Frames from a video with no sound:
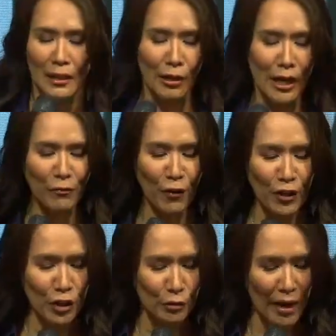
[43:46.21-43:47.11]
Look at
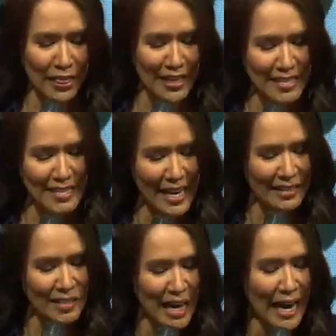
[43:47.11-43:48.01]
1 Corinthians
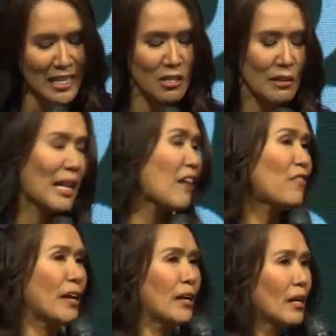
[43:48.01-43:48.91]
6, 9 to
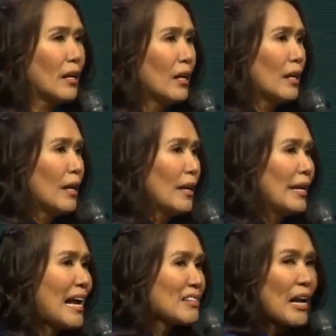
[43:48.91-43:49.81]
11.
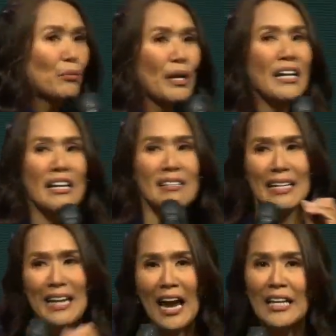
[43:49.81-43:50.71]
And as I read this,
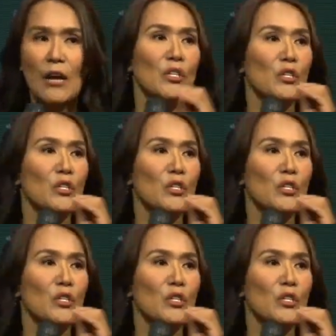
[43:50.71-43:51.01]
again, he